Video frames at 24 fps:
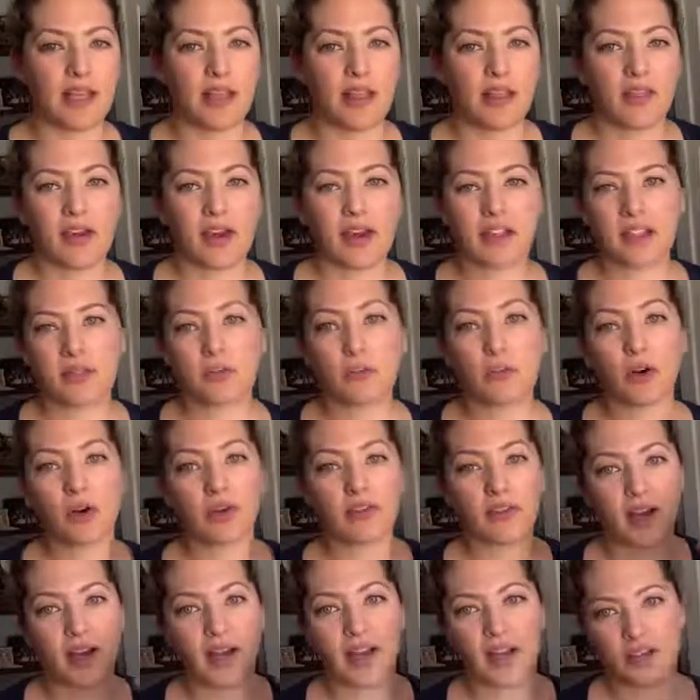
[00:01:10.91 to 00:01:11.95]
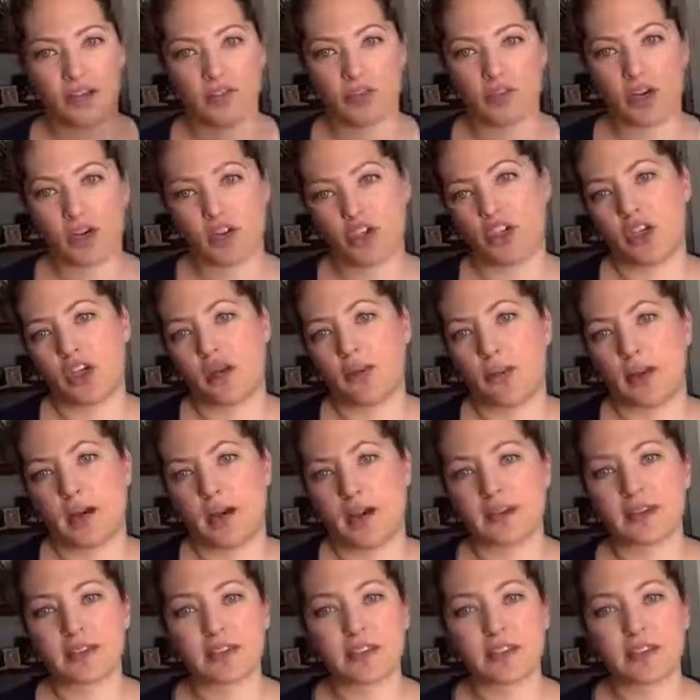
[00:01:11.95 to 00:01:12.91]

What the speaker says: That's more of a hydration mask.